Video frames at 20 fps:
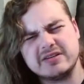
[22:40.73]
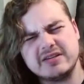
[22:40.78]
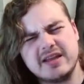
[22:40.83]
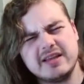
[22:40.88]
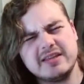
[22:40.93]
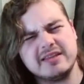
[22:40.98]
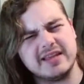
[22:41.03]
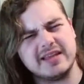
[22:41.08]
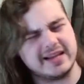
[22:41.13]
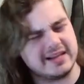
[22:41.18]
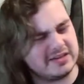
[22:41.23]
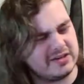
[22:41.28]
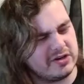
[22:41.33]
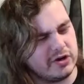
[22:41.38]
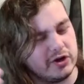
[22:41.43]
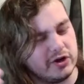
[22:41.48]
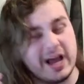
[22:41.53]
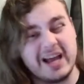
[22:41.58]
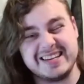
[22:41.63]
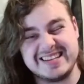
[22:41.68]
like you're
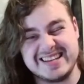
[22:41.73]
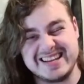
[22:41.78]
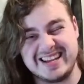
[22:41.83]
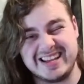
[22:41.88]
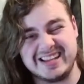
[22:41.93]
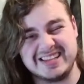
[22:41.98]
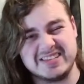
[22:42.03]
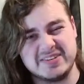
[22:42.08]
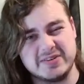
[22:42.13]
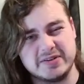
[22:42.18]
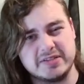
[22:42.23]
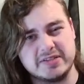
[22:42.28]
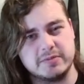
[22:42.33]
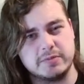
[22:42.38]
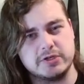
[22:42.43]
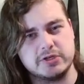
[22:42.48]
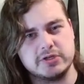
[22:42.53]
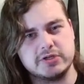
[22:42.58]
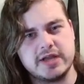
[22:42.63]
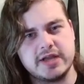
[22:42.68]
not taking it seriously, but
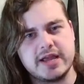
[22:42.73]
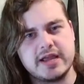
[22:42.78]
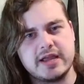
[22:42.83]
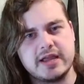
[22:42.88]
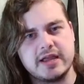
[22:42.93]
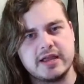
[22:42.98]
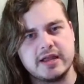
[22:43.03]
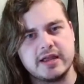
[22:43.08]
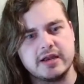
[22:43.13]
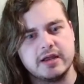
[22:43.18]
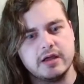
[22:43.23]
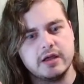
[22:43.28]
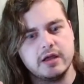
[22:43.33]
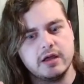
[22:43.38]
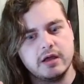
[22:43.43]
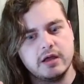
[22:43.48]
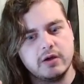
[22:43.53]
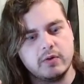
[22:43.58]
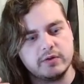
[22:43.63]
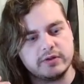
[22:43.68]
you're taking it
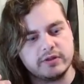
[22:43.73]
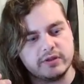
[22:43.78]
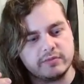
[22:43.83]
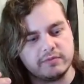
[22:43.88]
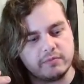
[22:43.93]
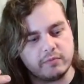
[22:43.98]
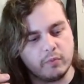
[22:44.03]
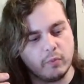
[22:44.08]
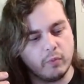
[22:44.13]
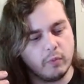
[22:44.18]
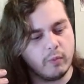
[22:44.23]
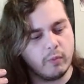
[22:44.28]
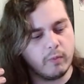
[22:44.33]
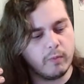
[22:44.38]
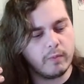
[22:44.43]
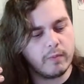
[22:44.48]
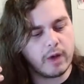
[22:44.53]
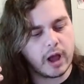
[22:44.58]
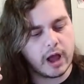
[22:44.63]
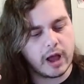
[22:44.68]
with a
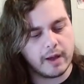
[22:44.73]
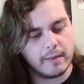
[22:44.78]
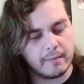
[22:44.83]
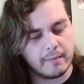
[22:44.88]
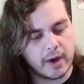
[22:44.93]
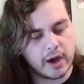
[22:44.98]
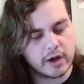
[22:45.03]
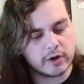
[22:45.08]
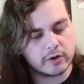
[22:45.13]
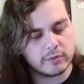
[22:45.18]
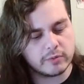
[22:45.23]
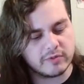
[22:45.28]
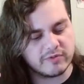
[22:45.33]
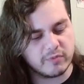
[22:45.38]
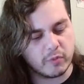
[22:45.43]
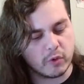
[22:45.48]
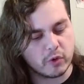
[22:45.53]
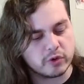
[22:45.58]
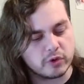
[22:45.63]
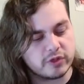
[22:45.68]
monochrome of
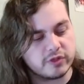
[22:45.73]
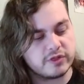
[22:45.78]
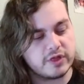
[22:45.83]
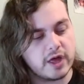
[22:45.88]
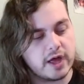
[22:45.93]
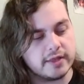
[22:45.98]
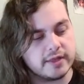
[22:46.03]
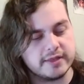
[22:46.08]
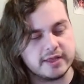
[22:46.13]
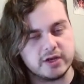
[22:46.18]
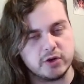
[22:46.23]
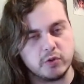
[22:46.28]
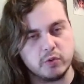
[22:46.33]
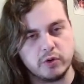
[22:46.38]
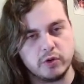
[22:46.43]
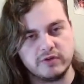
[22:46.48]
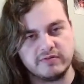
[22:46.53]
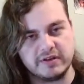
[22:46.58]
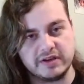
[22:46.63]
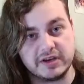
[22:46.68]
more thought than you would
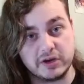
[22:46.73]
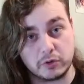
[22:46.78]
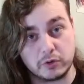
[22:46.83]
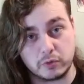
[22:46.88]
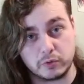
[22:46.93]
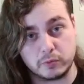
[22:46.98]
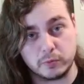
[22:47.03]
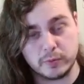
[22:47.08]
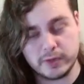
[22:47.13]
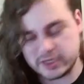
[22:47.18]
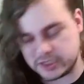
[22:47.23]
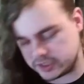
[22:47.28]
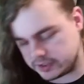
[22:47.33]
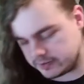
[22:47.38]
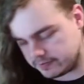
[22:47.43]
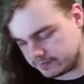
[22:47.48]
have in your own region.